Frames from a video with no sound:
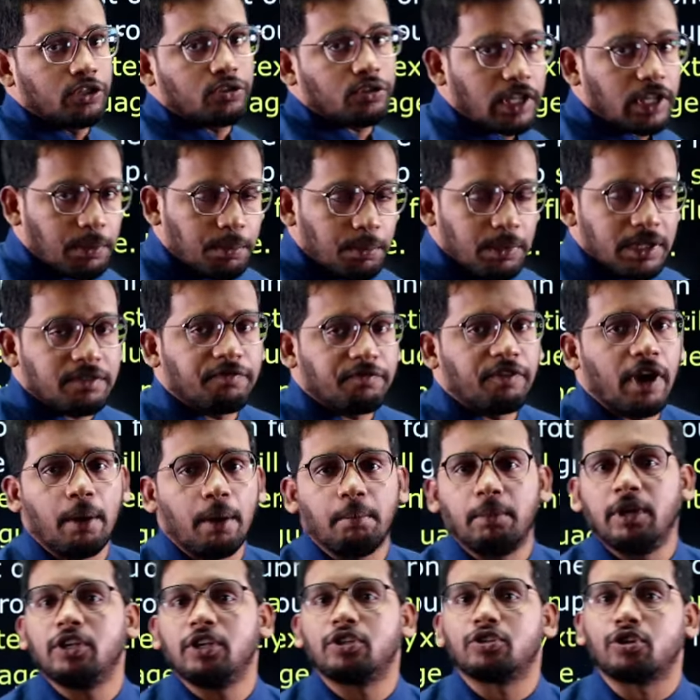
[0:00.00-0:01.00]
So that means
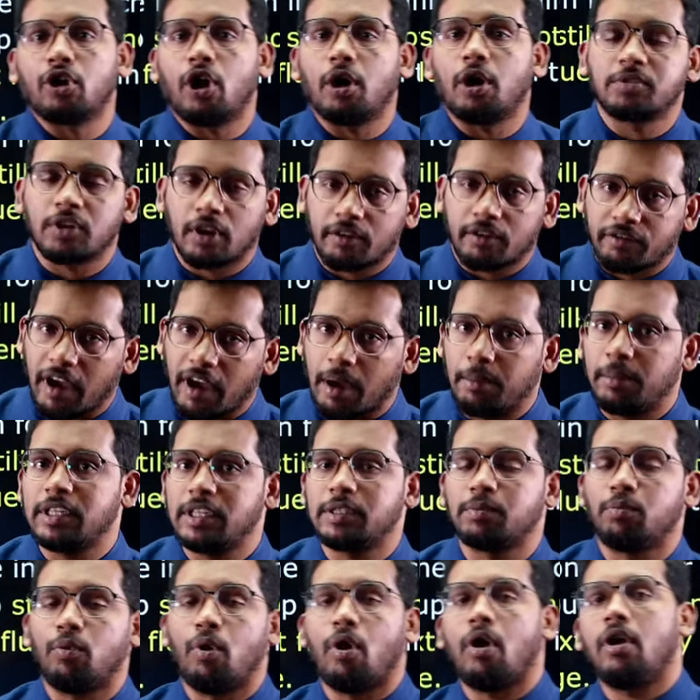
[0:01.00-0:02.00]
family shops or family
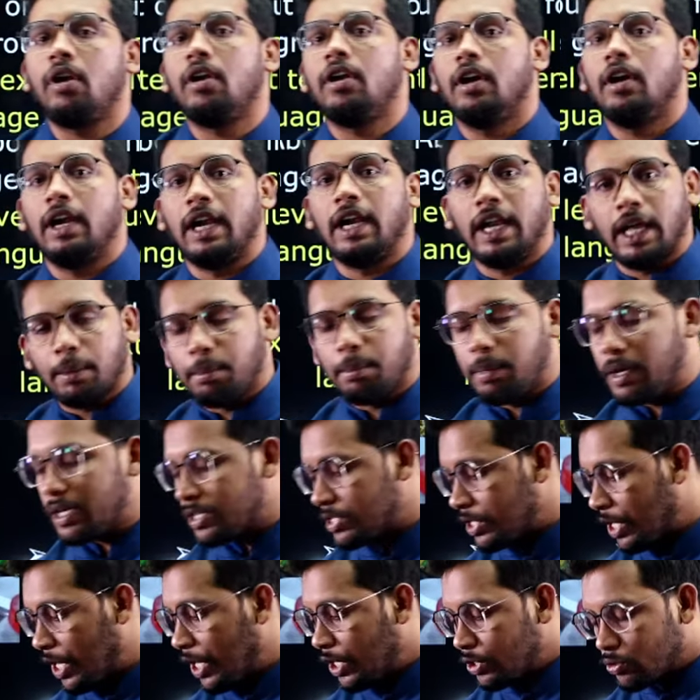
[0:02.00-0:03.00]
small
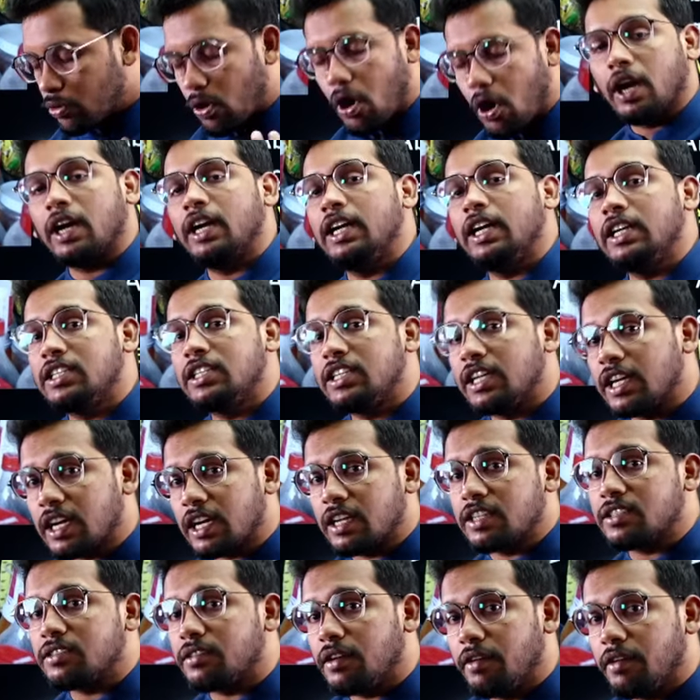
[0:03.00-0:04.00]
labors. So already
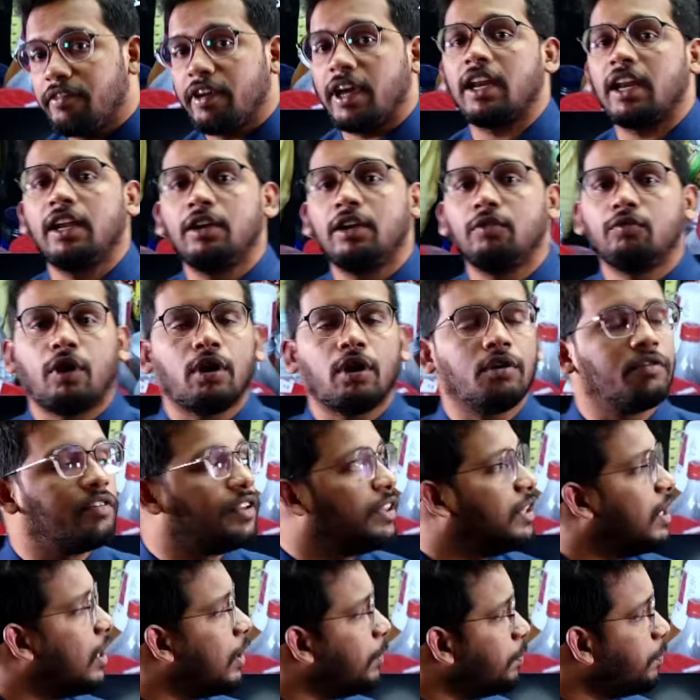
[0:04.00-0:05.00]
children were involved
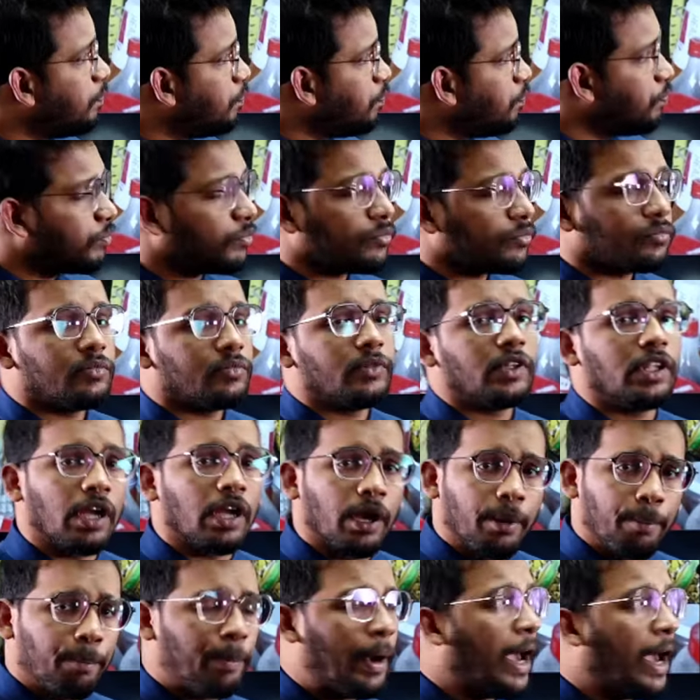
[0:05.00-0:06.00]
with the
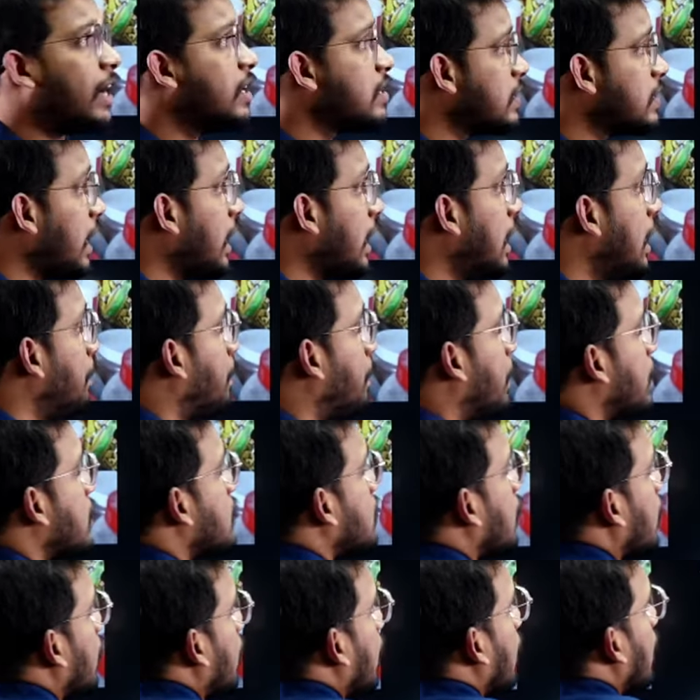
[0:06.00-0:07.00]
parents,
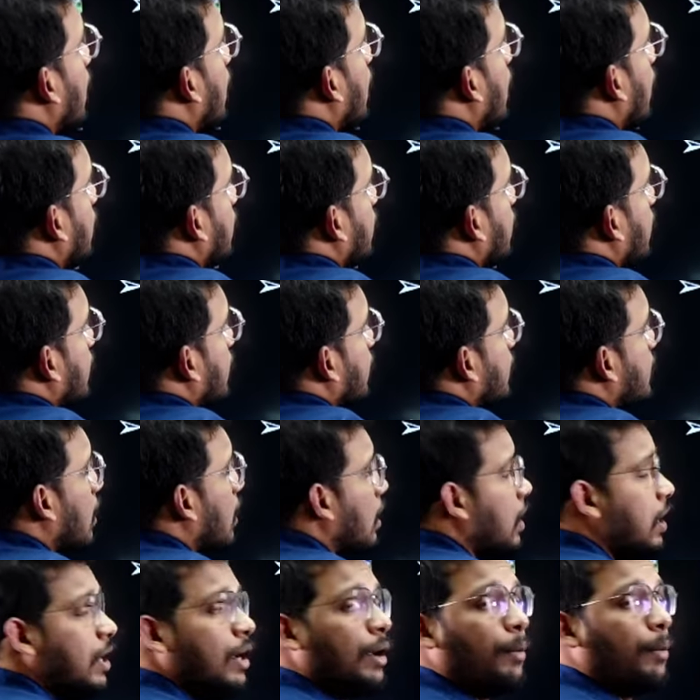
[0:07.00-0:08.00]
30%. This is
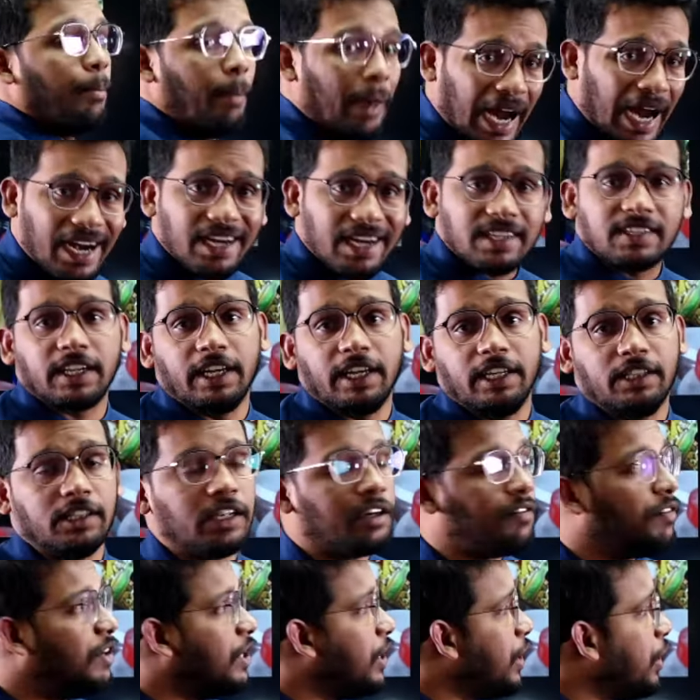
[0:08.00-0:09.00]
a bad sign
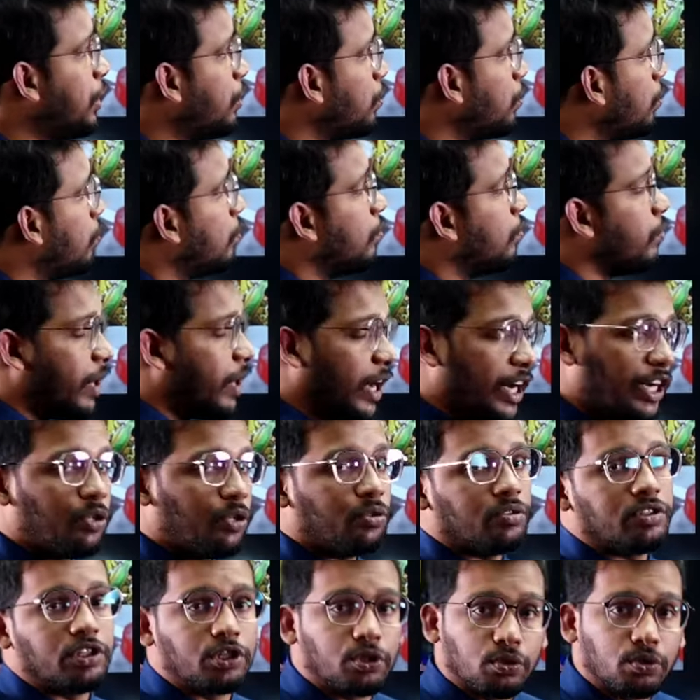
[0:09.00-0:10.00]
that we need to
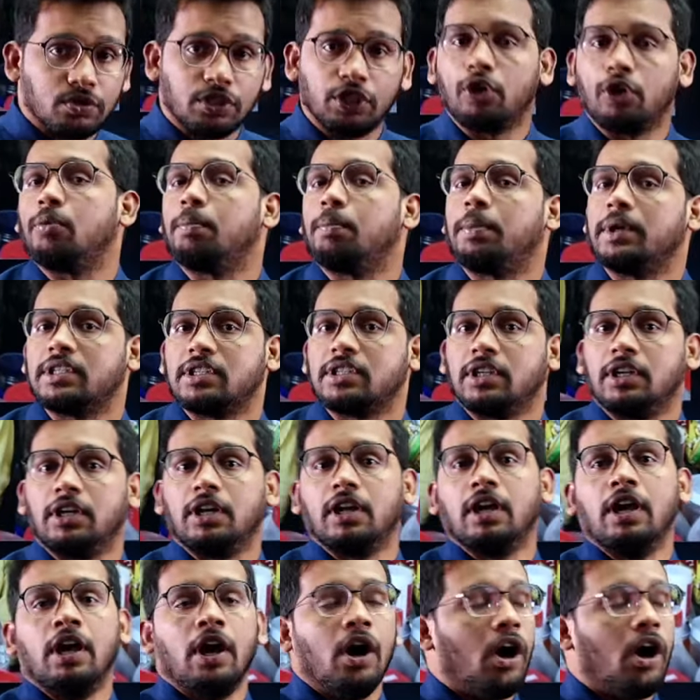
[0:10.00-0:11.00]
reduce it to
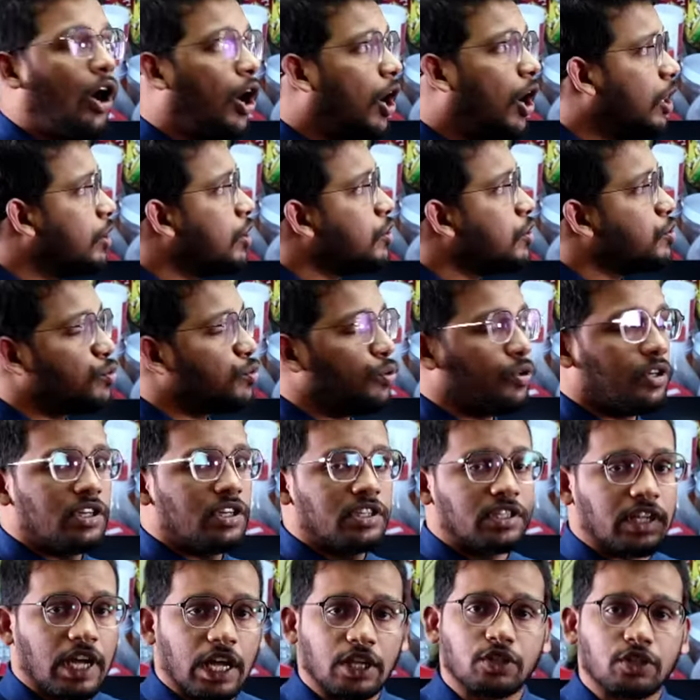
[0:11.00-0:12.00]
0%. All the
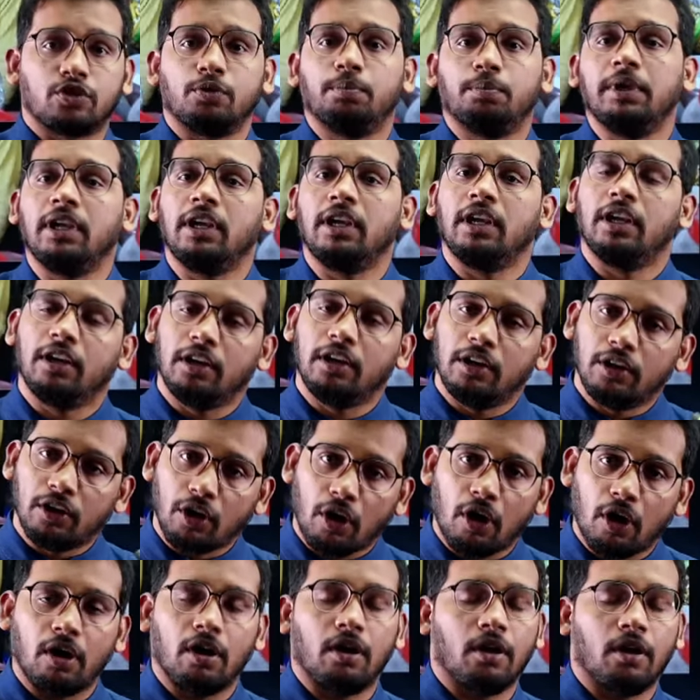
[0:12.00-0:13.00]
students has to be
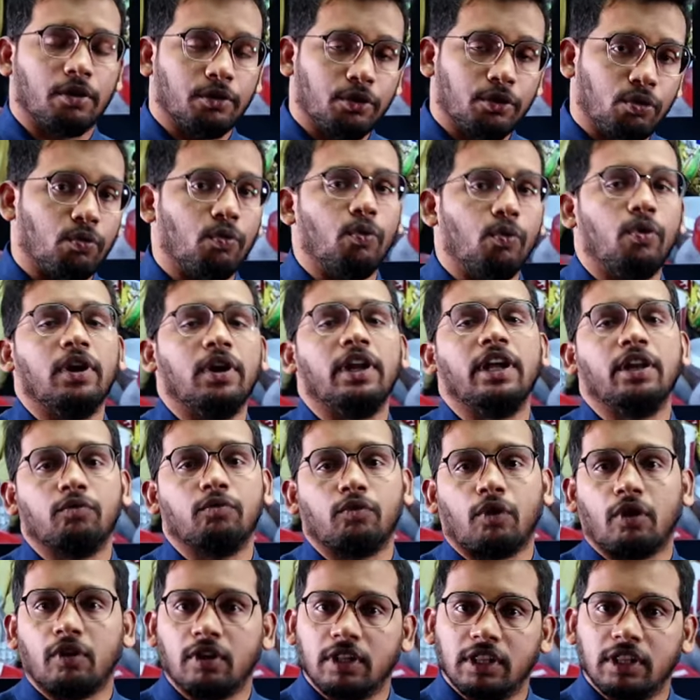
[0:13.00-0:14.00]
only
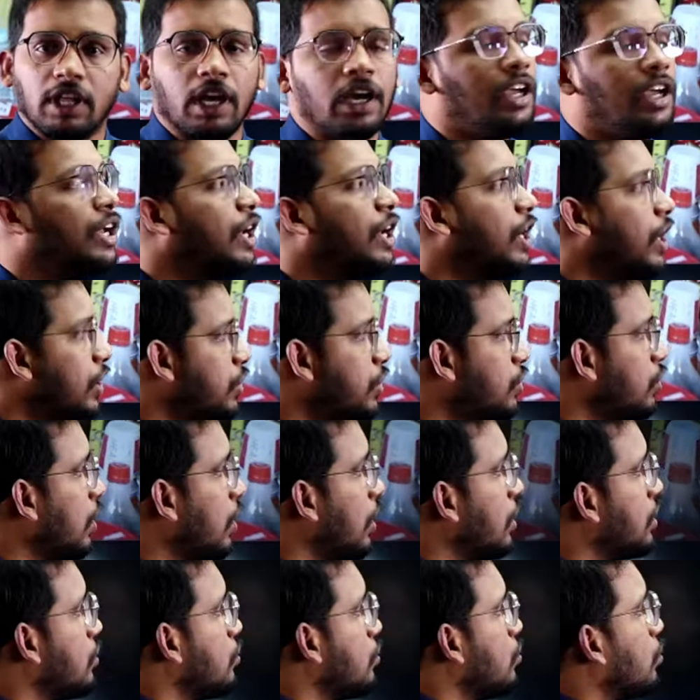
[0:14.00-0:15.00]
involved in the
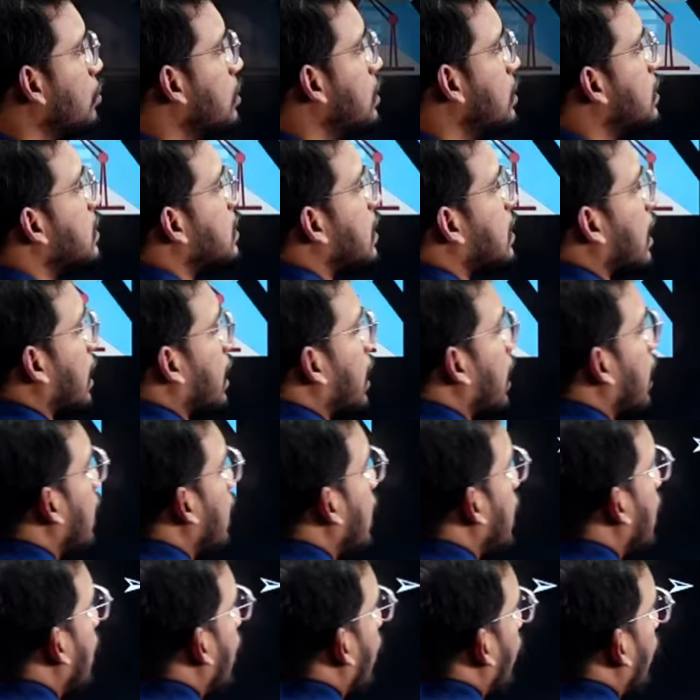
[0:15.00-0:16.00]
education. So this is
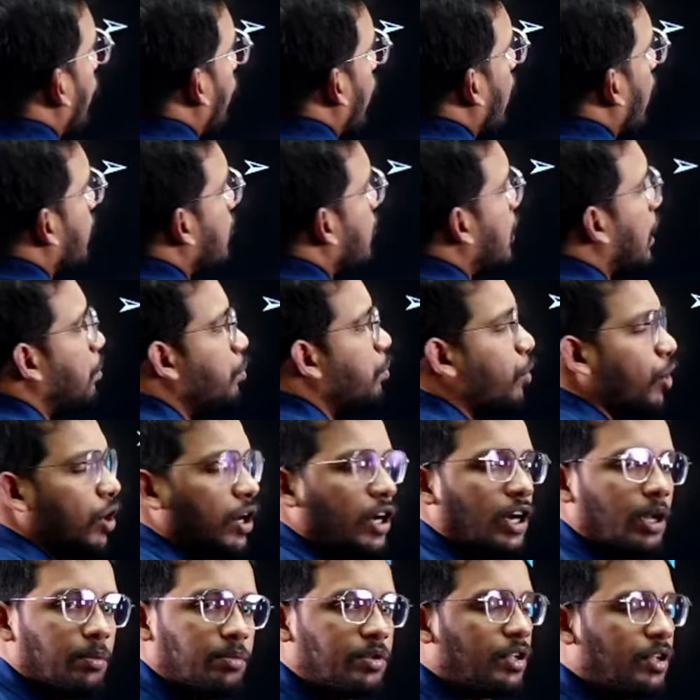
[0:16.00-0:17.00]
again one of the
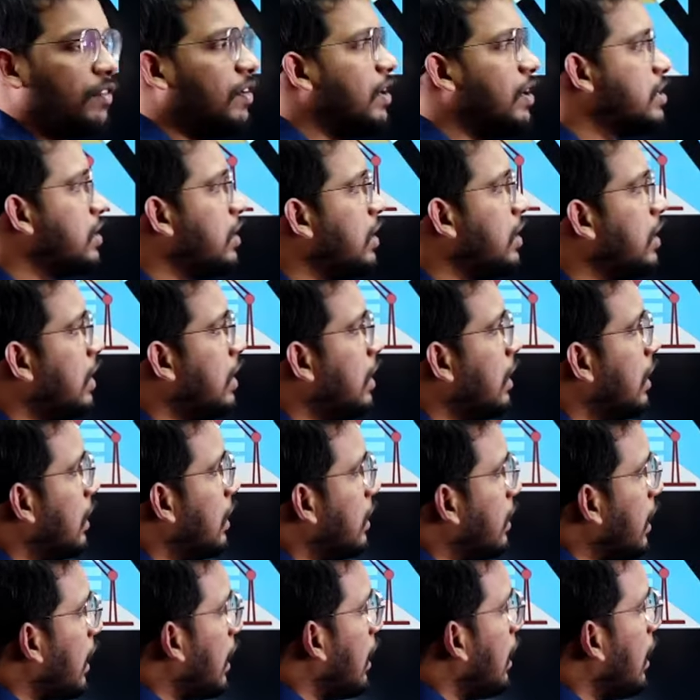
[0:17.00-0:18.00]
important observation.
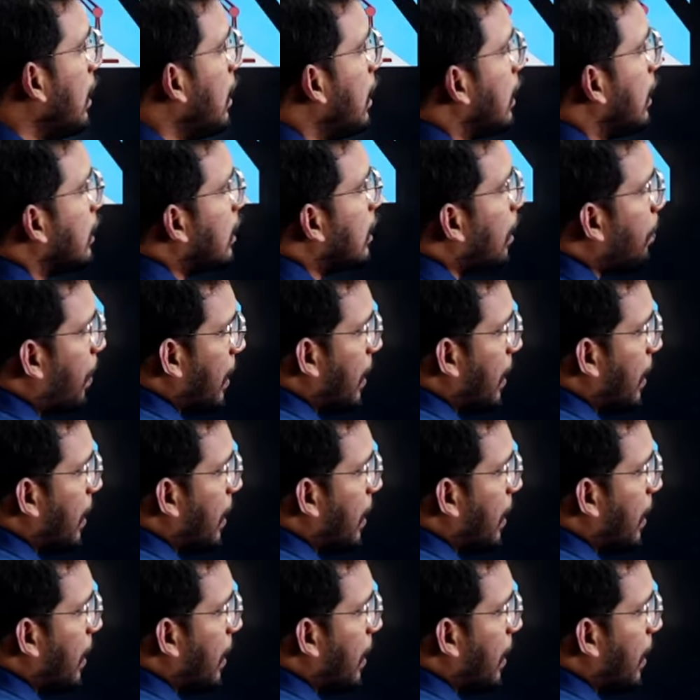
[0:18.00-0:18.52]
Then the